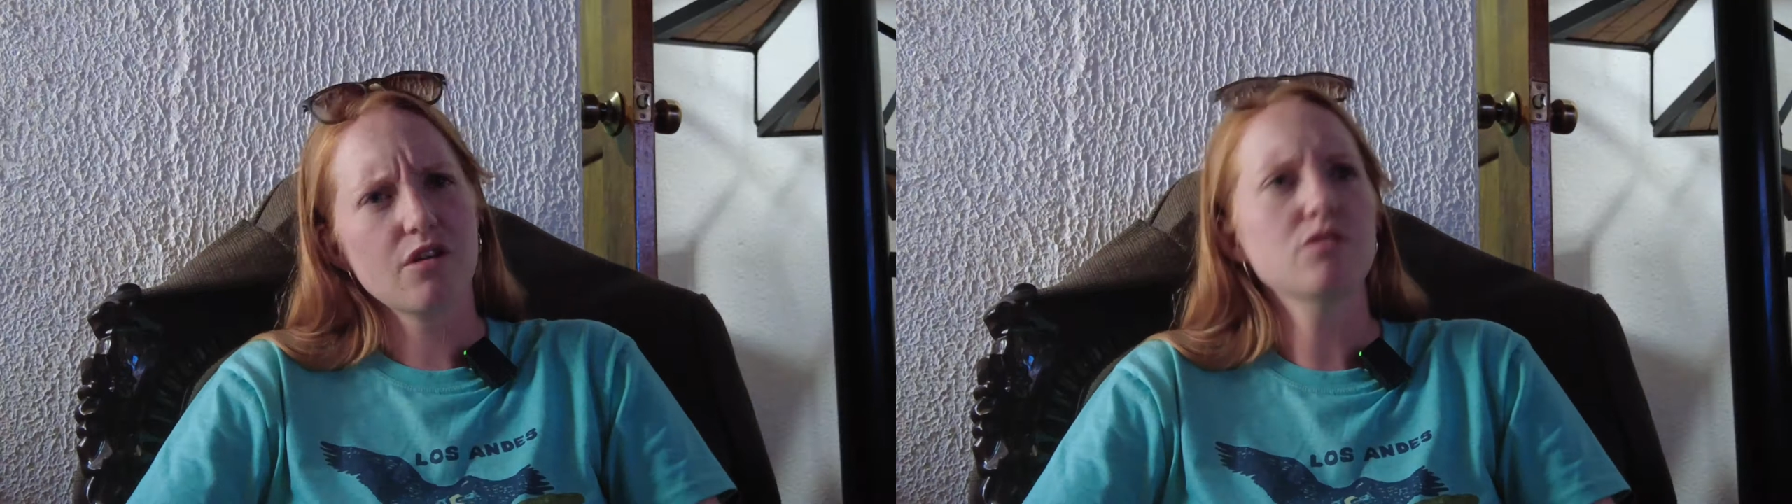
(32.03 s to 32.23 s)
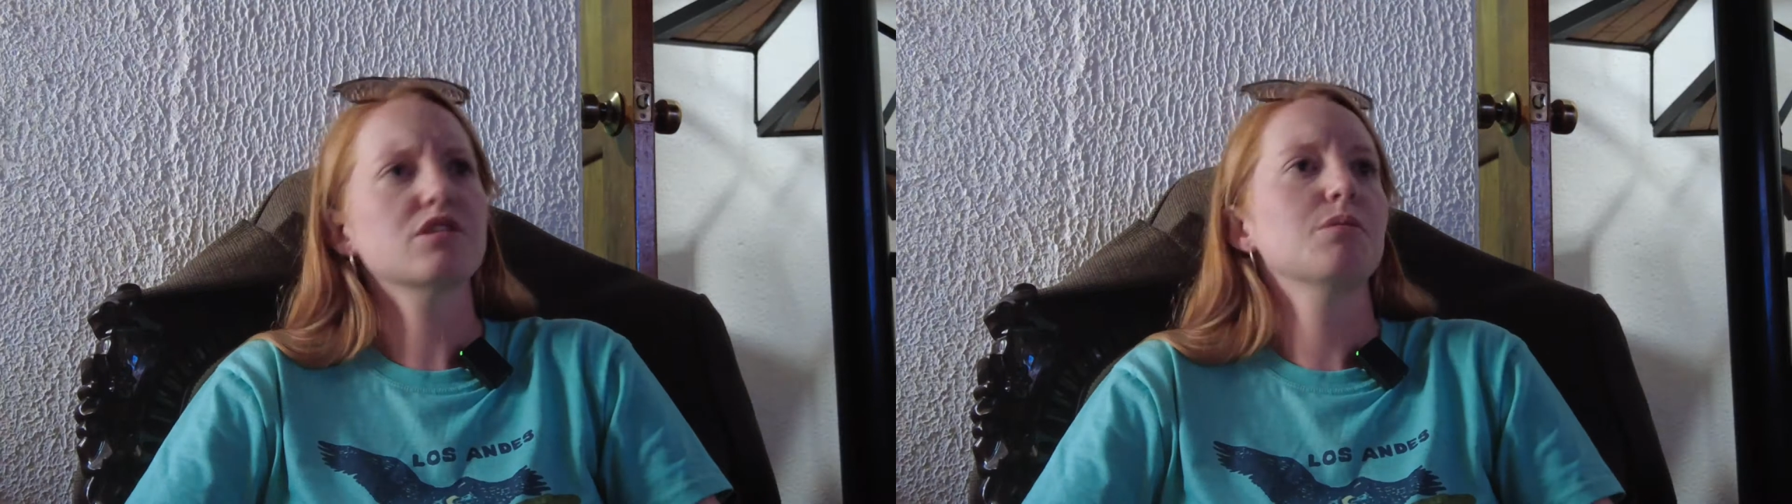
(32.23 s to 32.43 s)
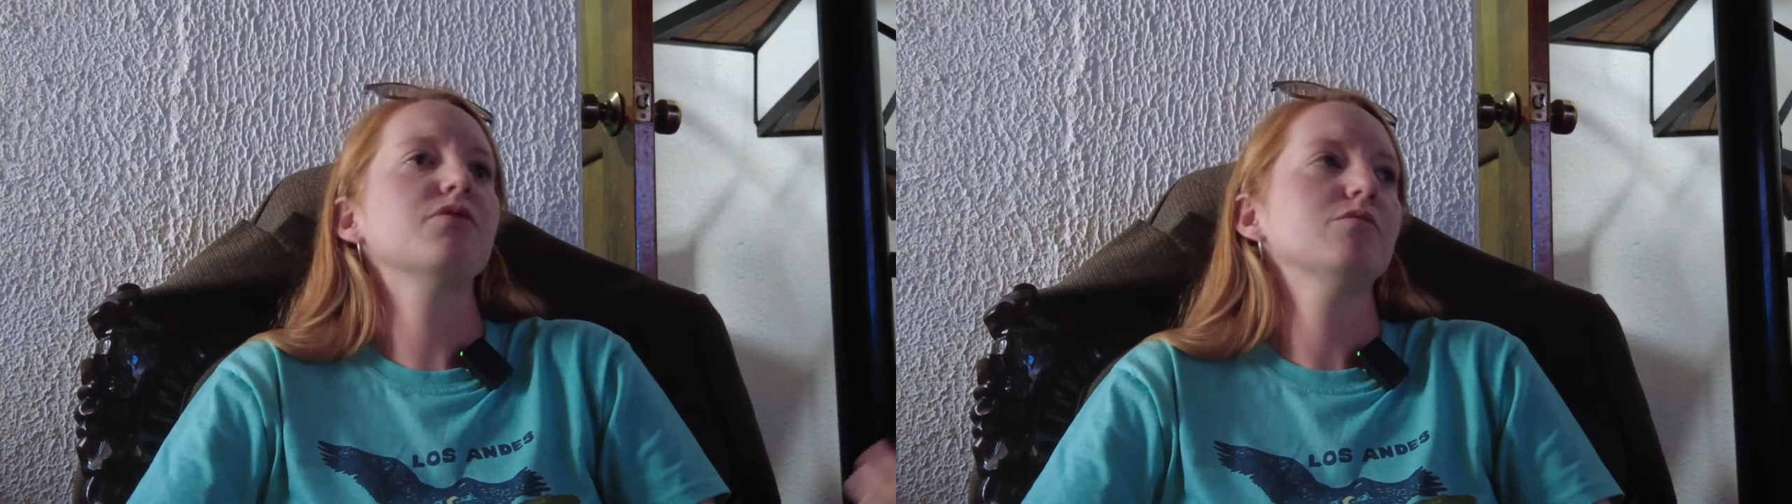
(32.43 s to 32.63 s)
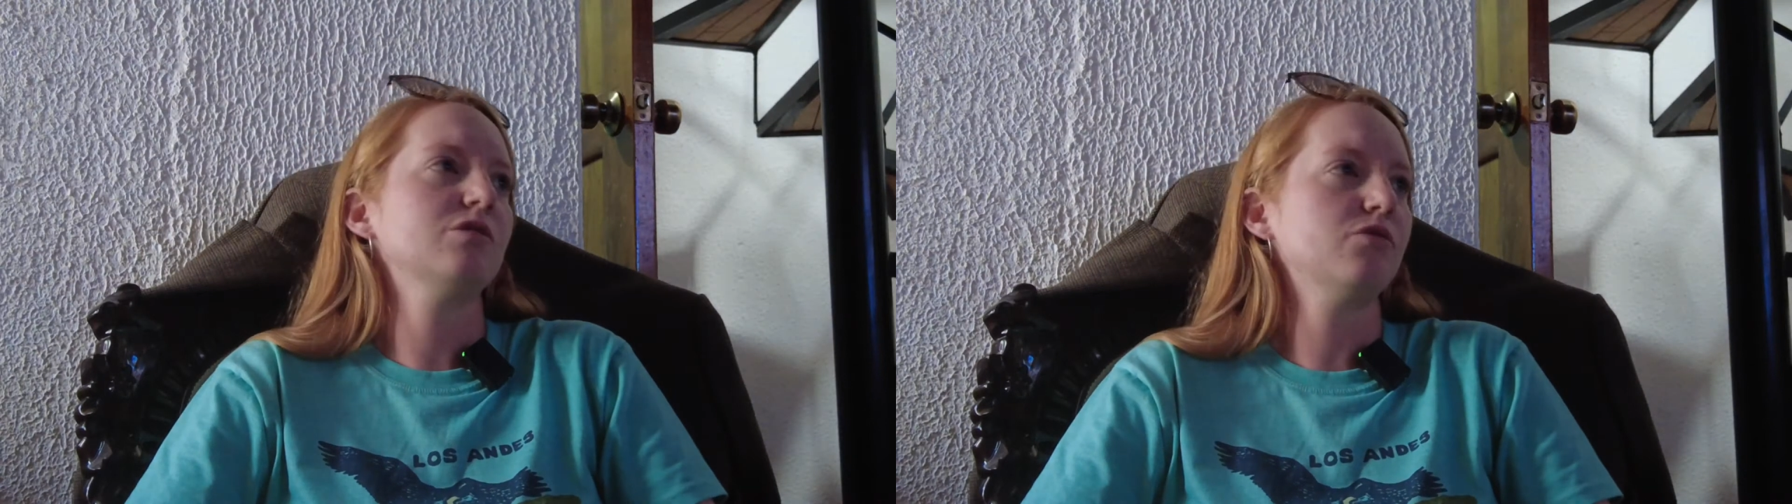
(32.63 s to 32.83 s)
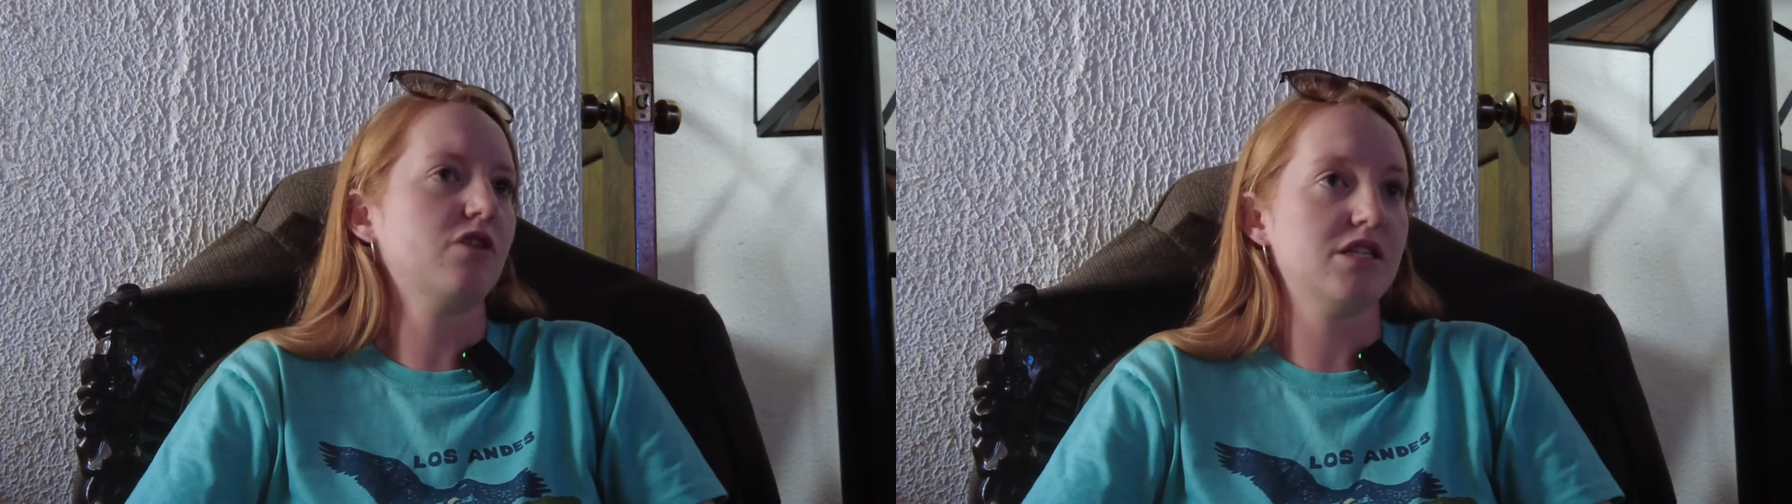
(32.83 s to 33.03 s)
it's coming from
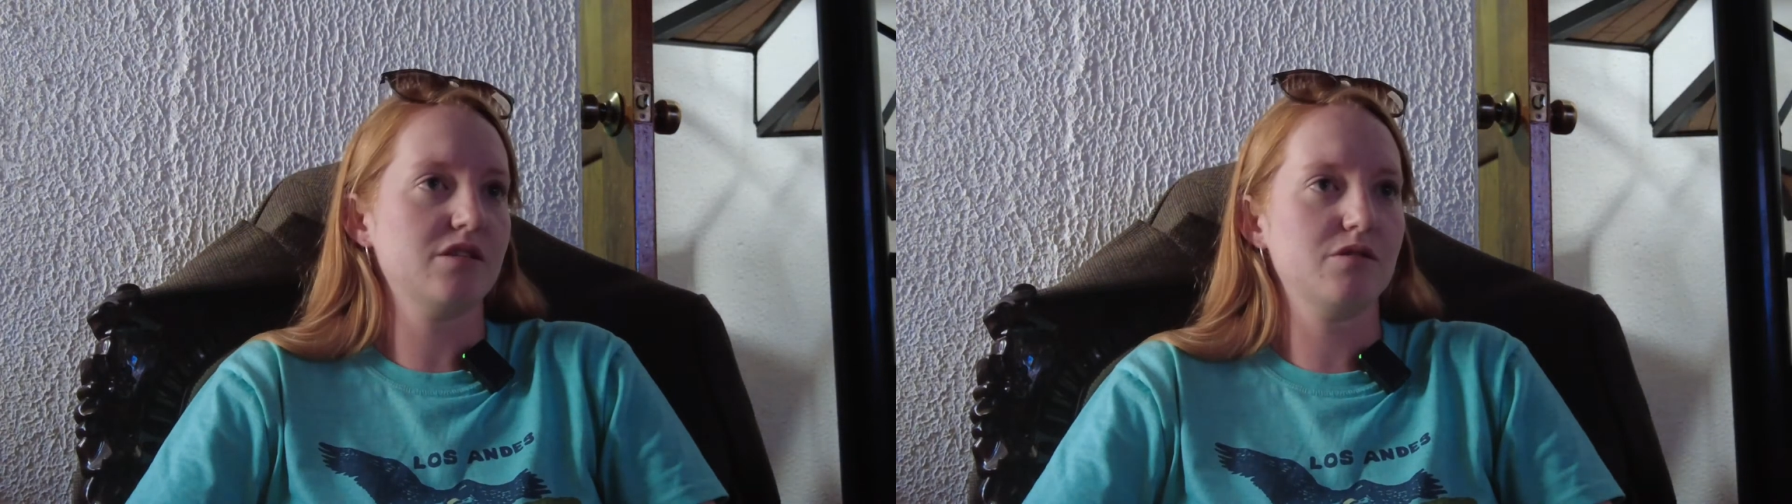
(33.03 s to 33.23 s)
Chimborazo,